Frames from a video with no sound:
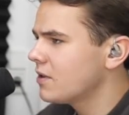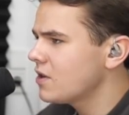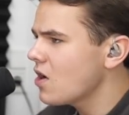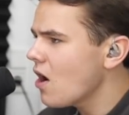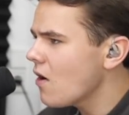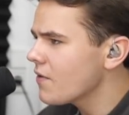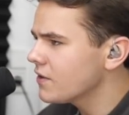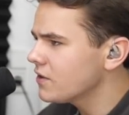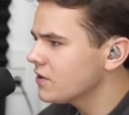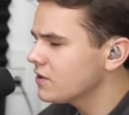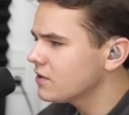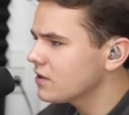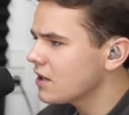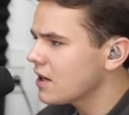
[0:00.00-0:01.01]
No, this
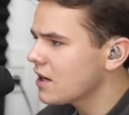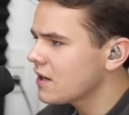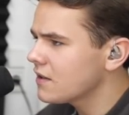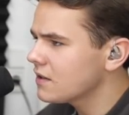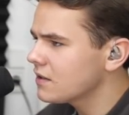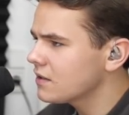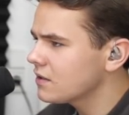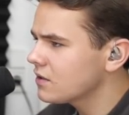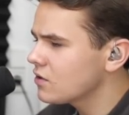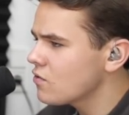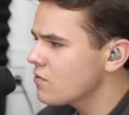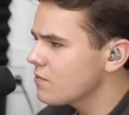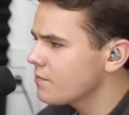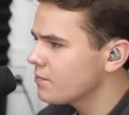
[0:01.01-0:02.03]
isn't
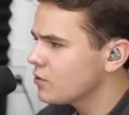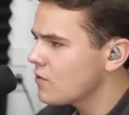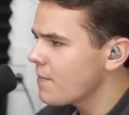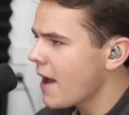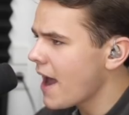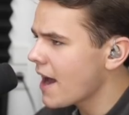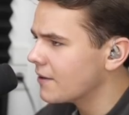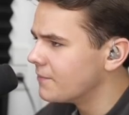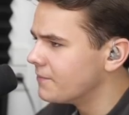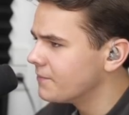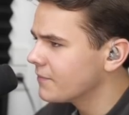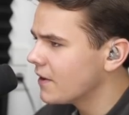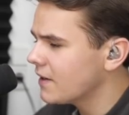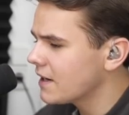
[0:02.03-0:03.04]
too bad.
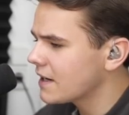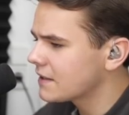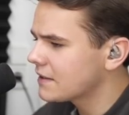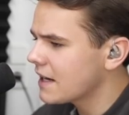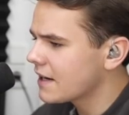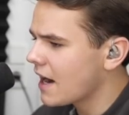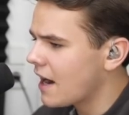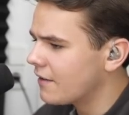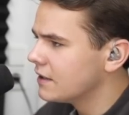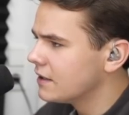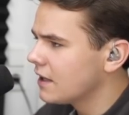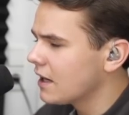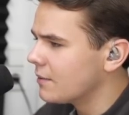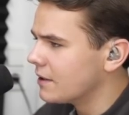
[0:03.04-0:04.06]
All right, let's take
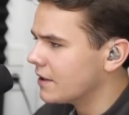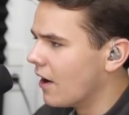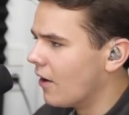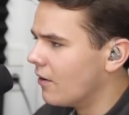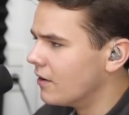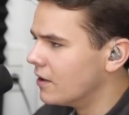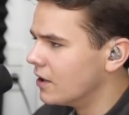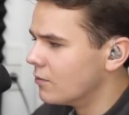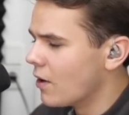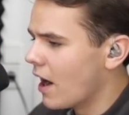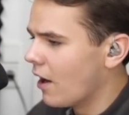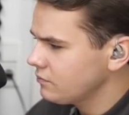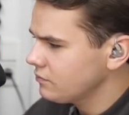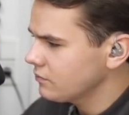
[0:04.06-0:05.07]
off. Here we go. Oh
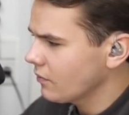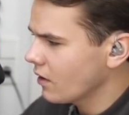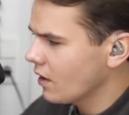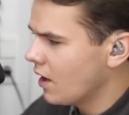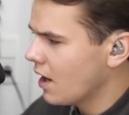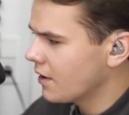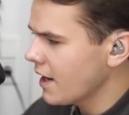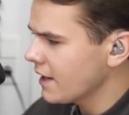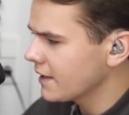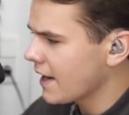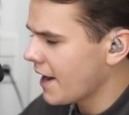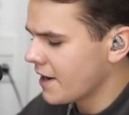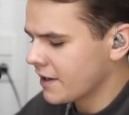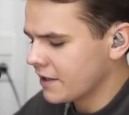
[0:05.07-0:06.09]
wow. All right,
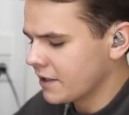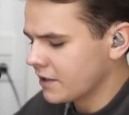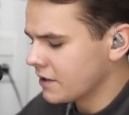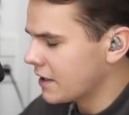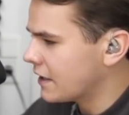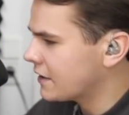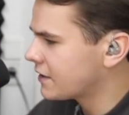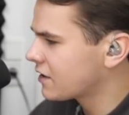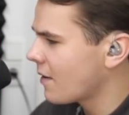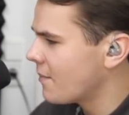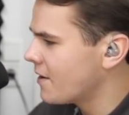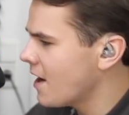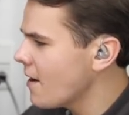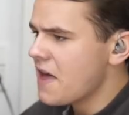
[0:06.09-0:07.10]
landing gear is
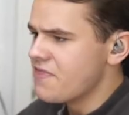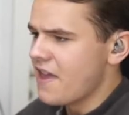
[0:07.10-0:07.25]
coming up.